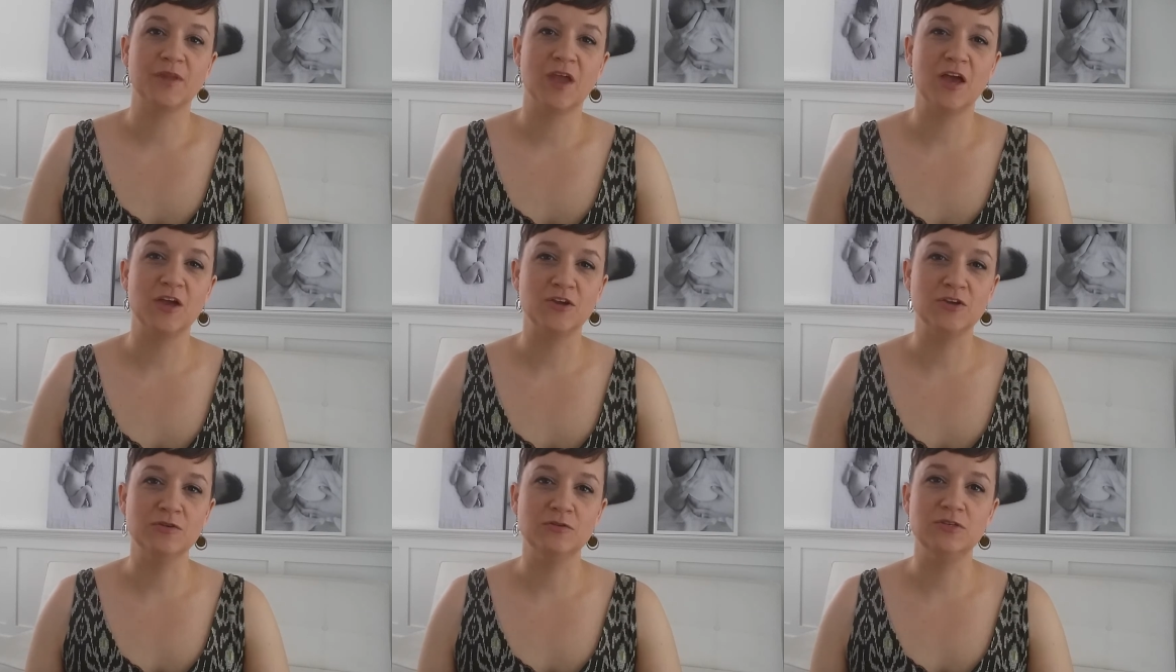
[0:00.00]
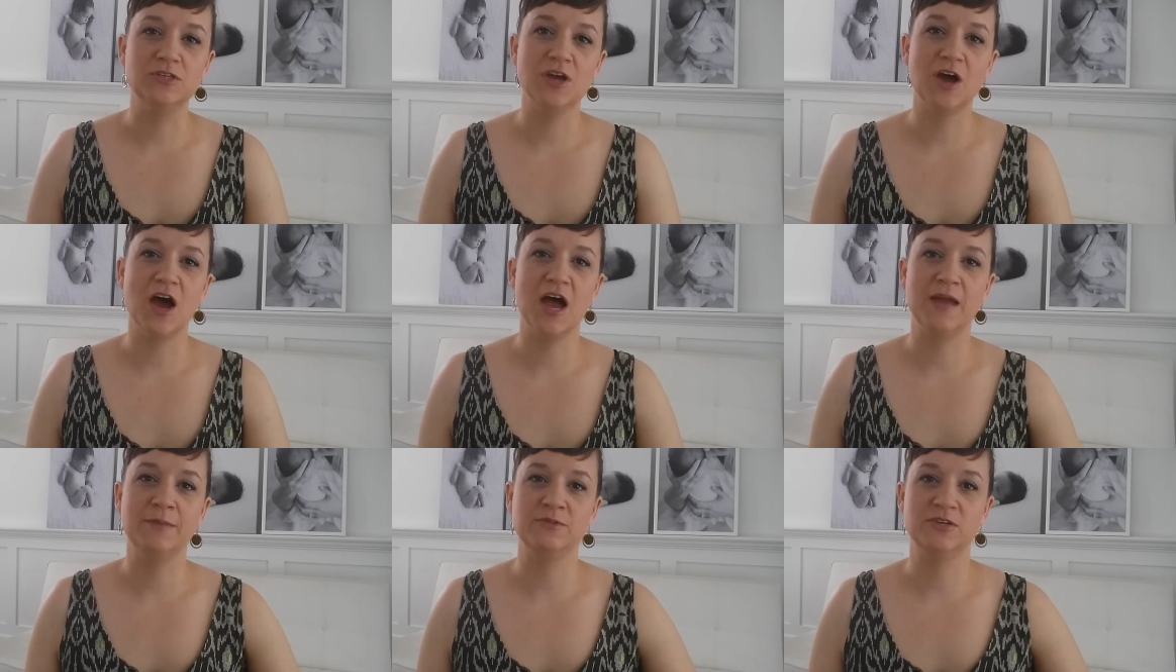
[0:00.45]
a good
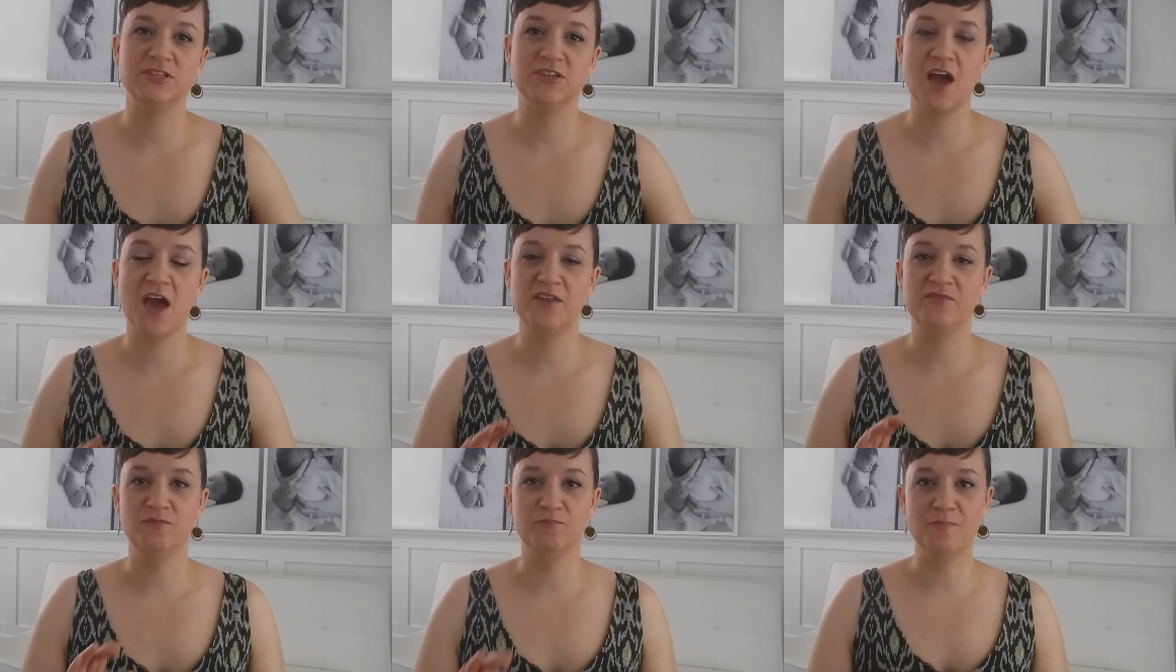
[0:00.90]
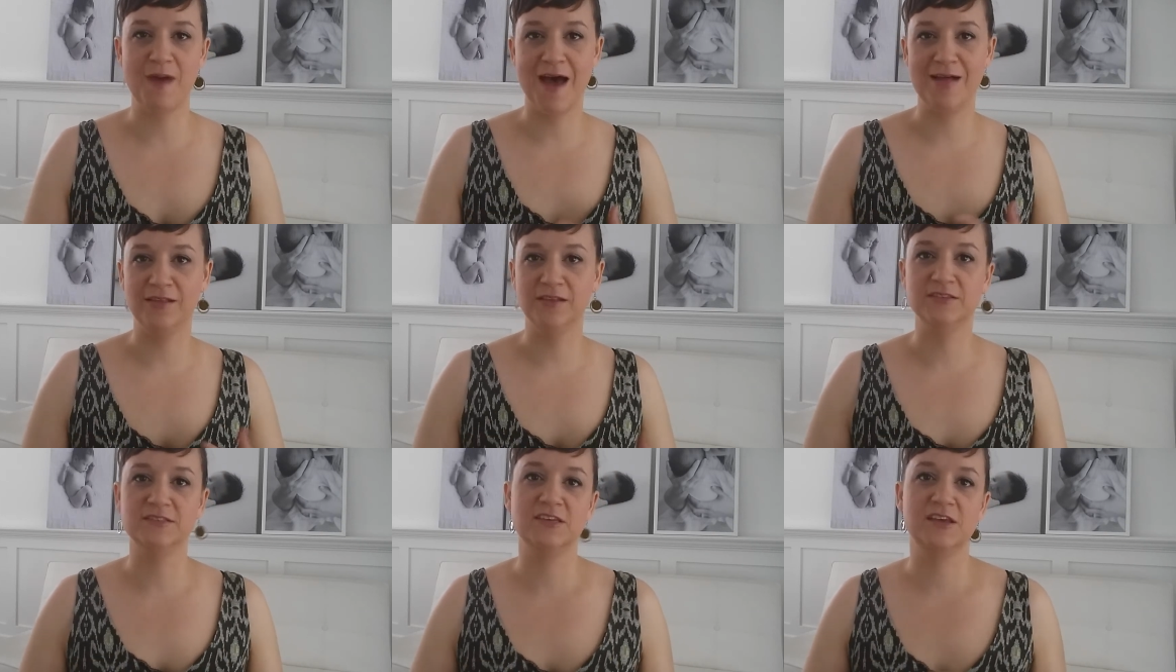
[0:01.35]
time just kind of
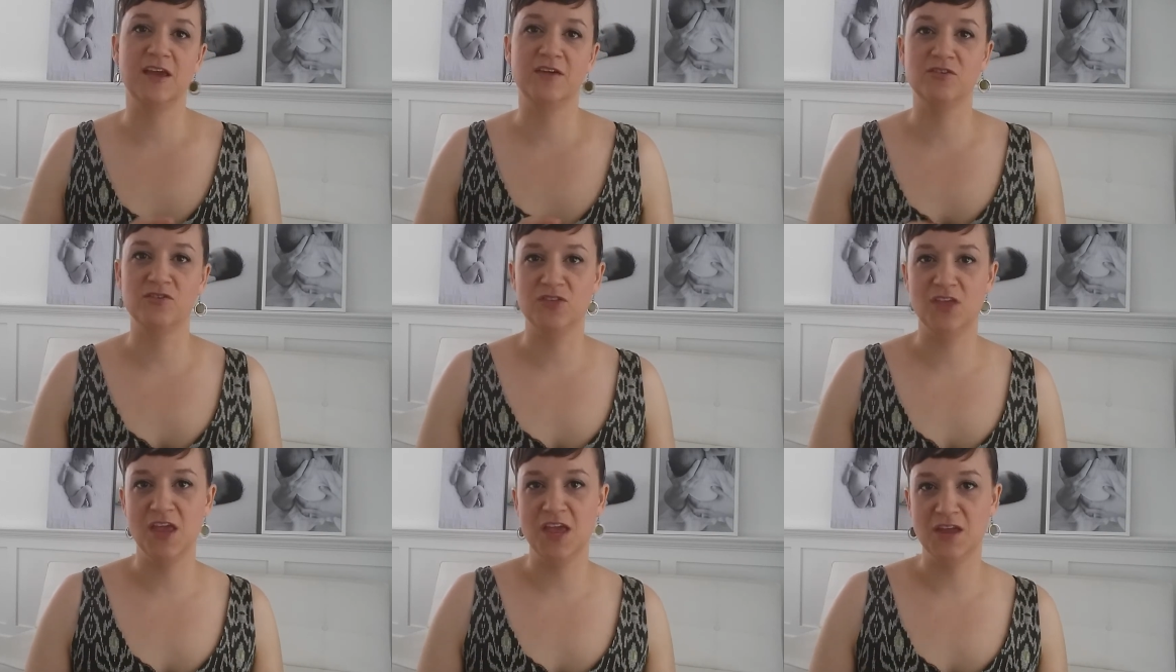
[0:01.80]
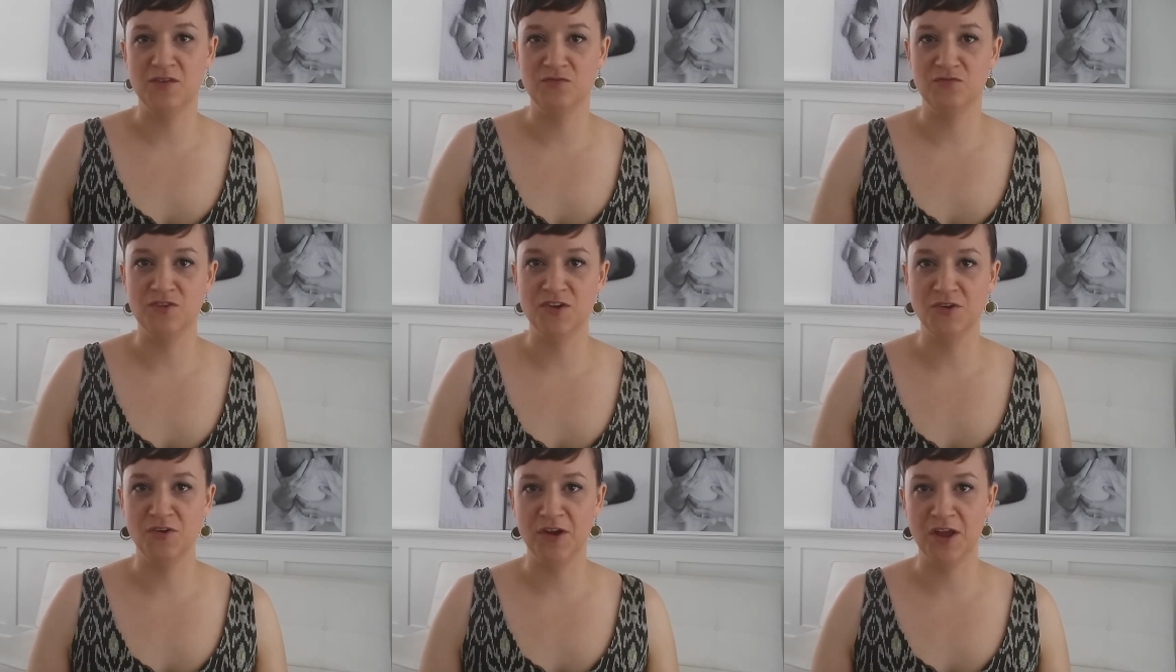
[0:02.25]
balancing everything and
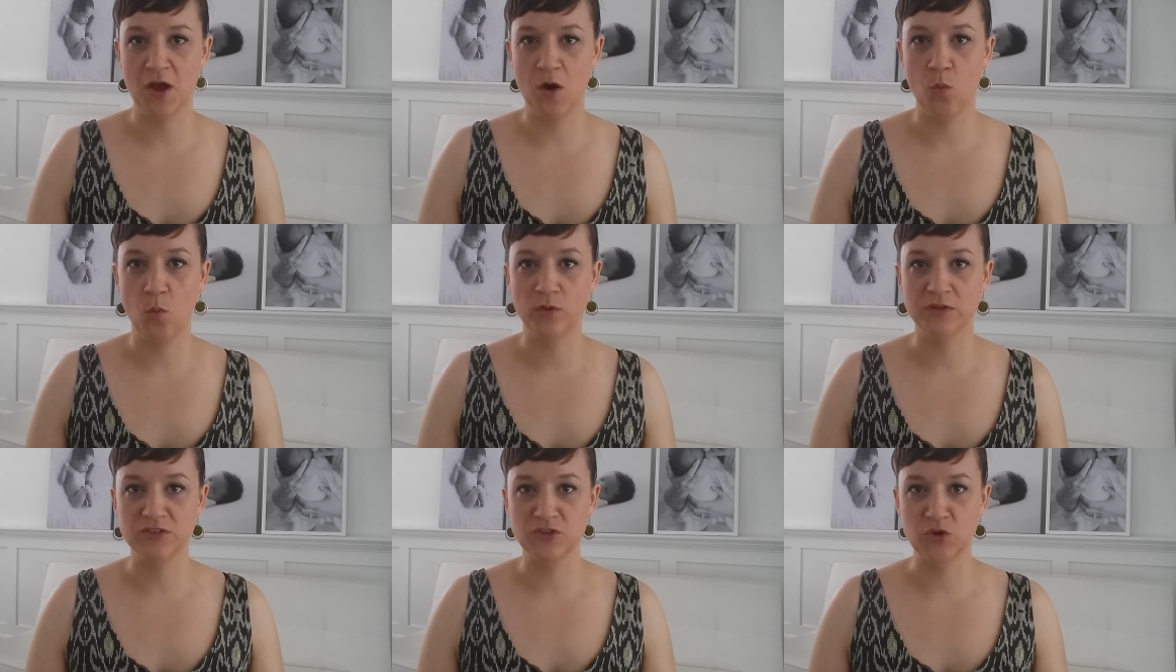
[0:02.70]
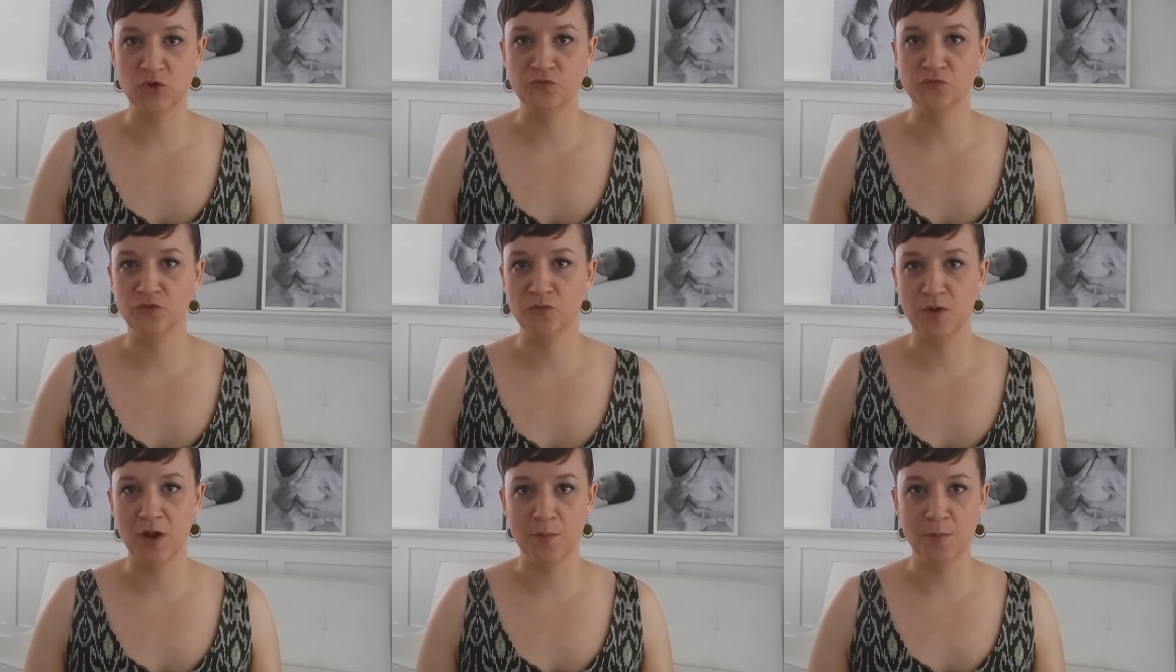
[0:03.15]
figuring out what's good
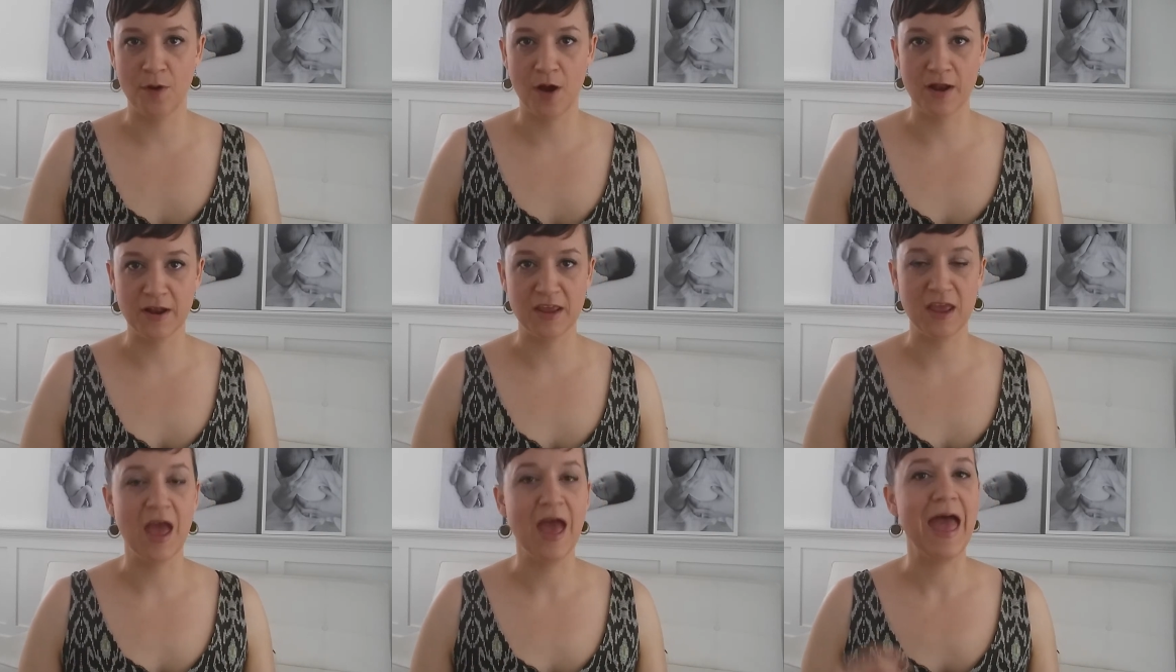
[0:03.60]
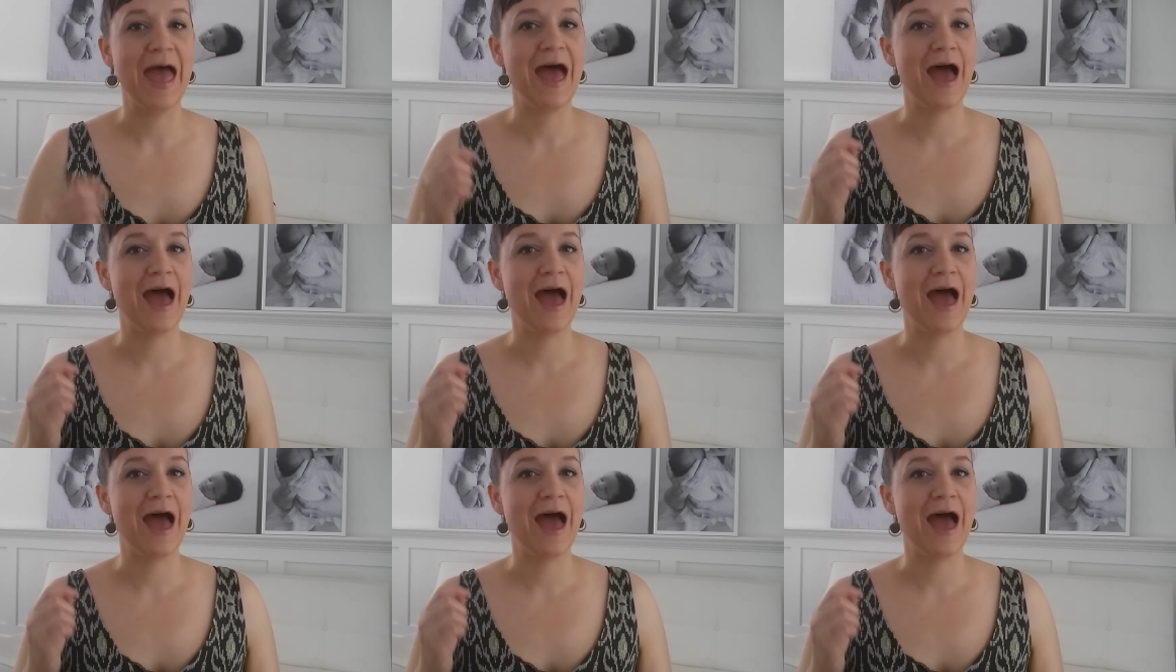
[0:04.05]
for my body.